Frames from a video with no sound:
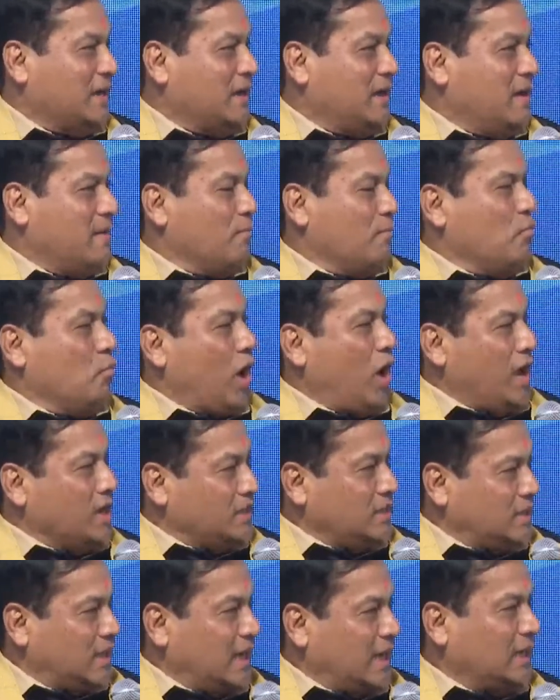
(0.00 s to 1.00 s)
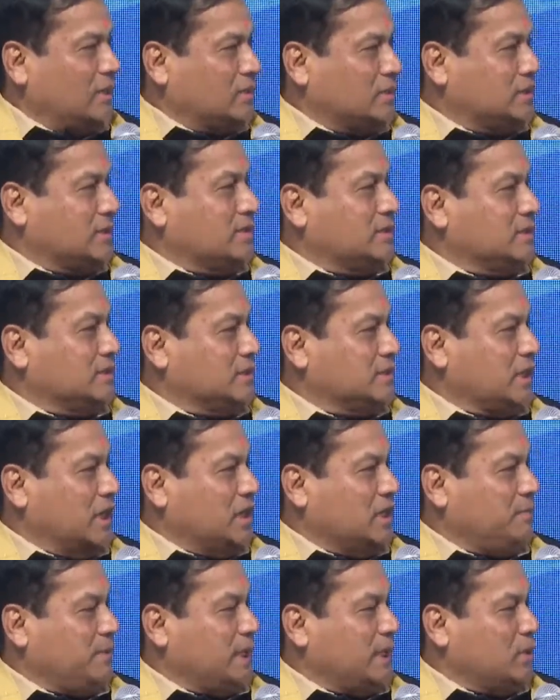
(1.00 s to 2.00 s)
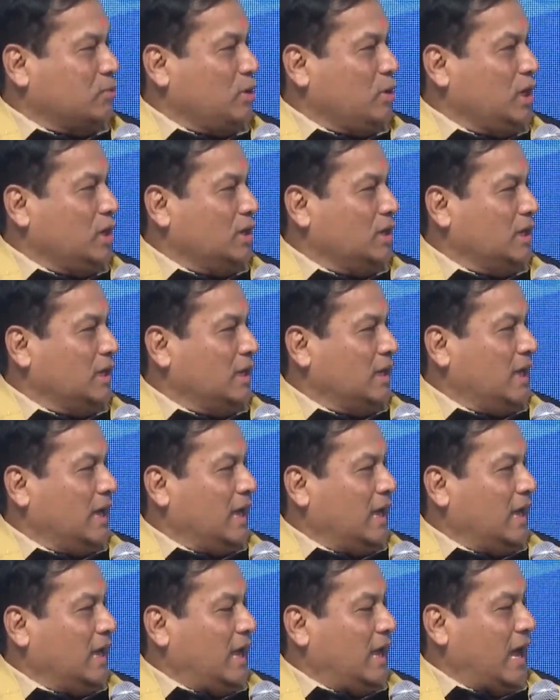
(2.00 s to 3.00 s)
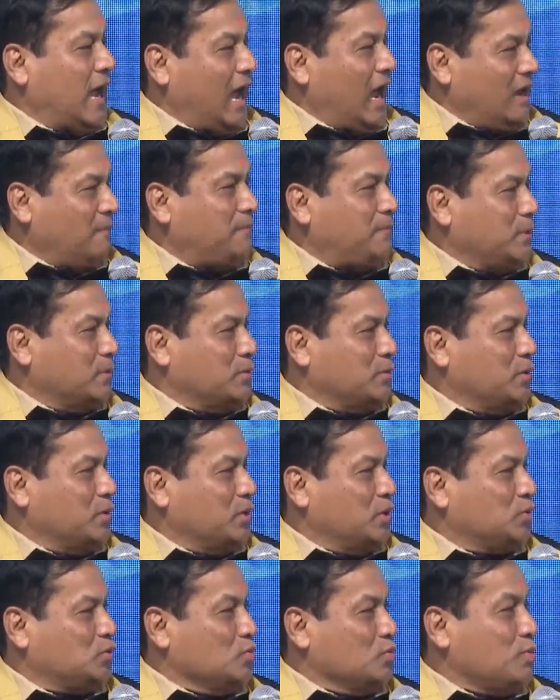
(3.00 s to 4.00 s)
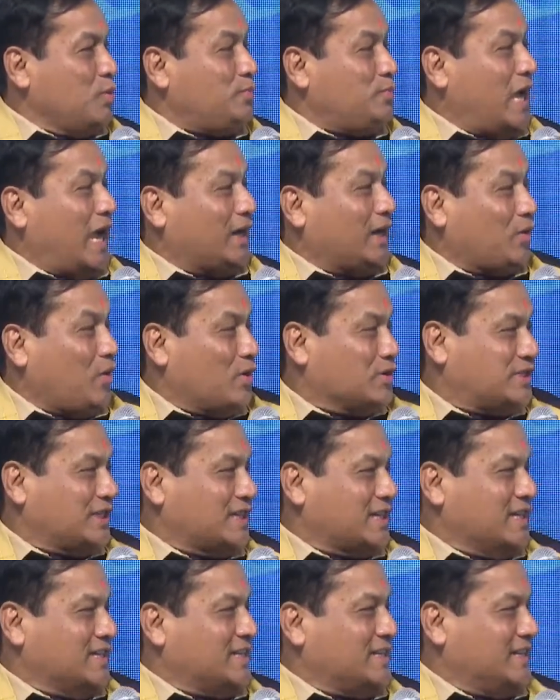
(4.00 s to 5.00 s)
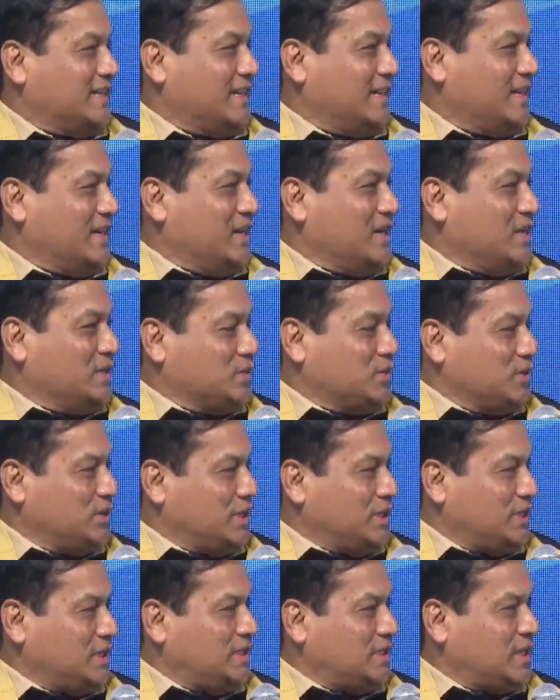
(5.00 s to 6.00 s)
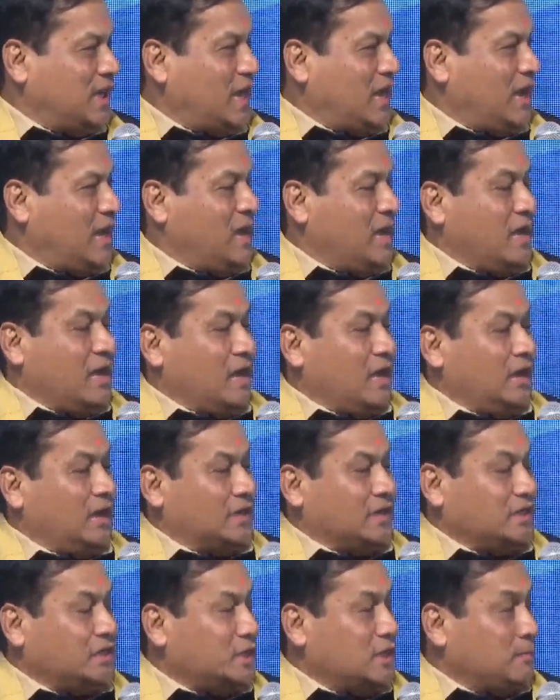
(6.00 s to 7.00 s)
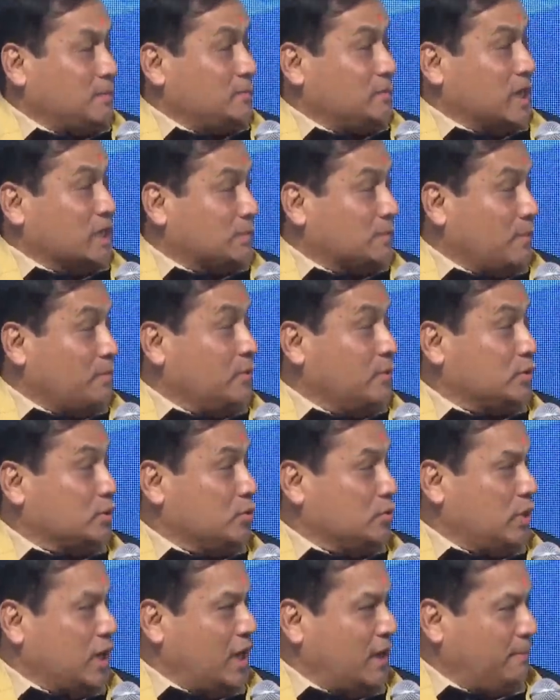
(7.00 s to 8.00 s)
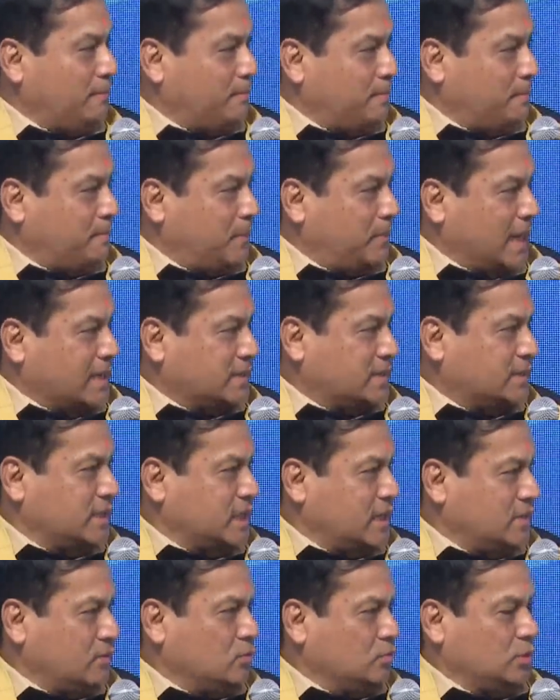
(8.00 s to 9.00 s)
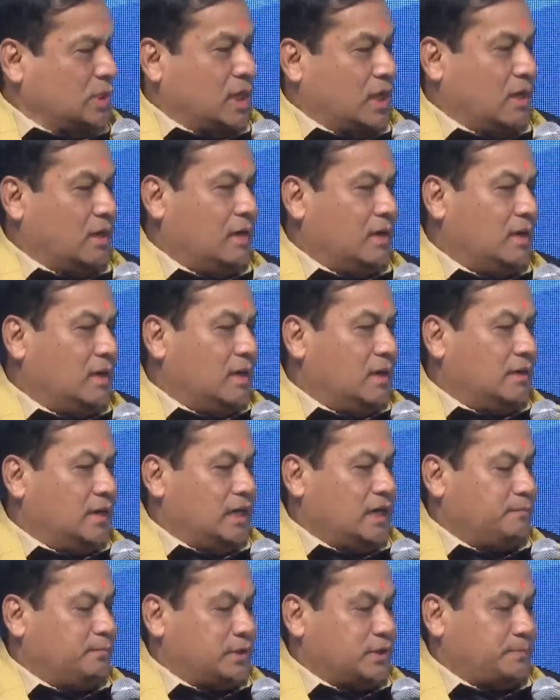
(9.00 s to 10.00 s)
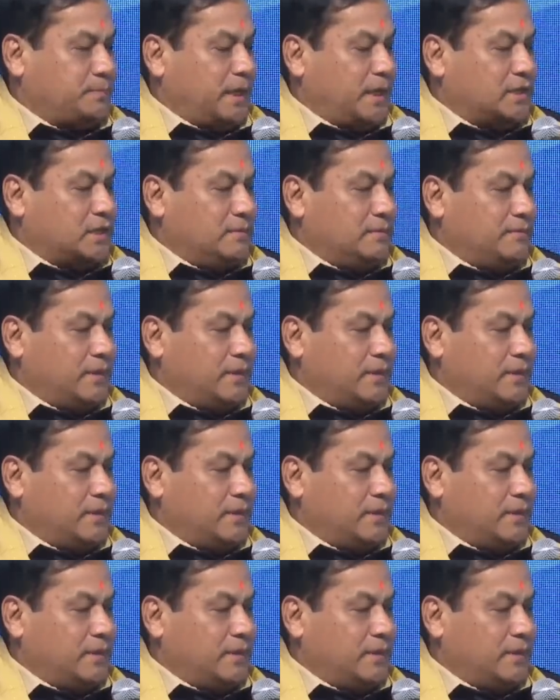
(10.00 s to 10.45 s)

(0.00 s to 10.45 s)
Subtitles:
One like certificate will help you to move across the country. So this is the legislative transformation we have placed into the right perspective.